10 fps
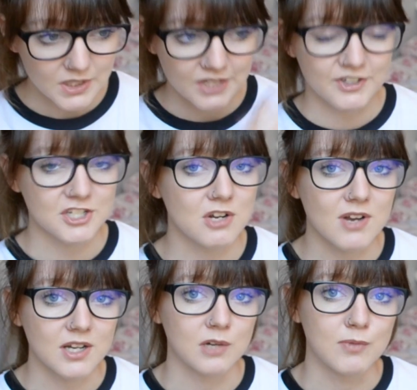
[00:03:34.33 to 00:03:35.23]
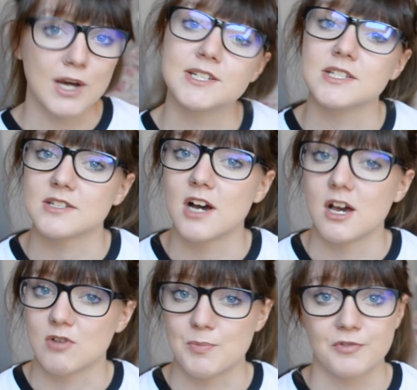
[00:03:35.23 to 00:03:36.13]
if I don't like her writing style
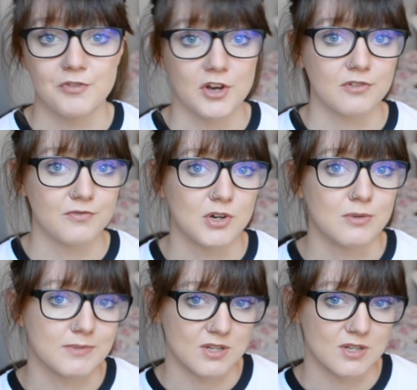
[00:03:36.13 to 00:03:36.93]
or I prefer the films,